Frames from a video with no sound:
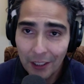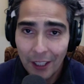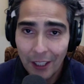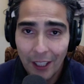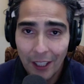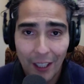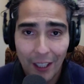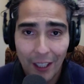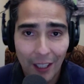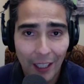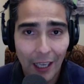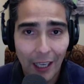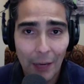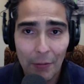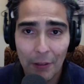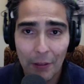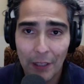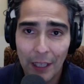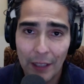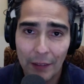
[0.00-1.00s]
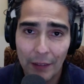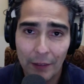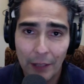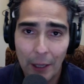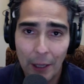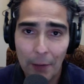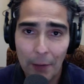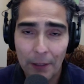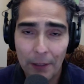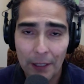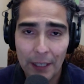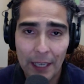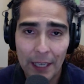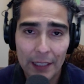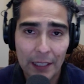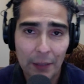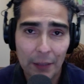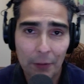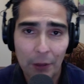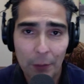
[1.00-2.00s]
I love
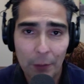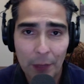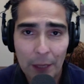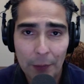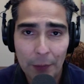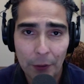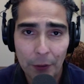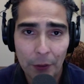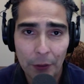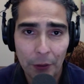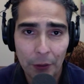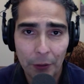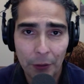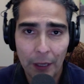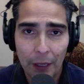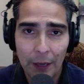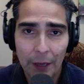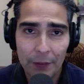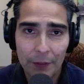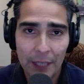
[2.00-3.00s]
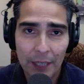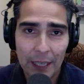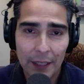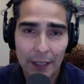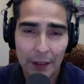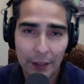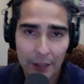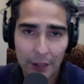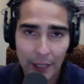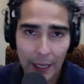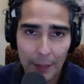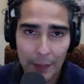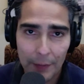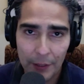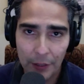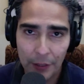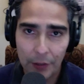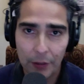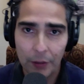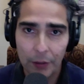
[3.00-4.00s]
connecting with people who have taken the time
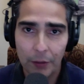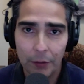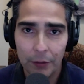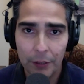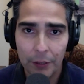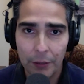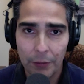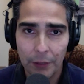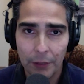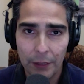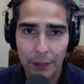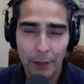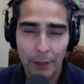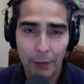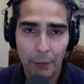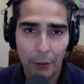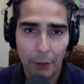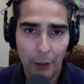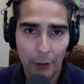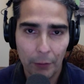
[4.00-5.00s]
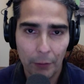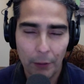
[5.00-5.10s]
to read my work,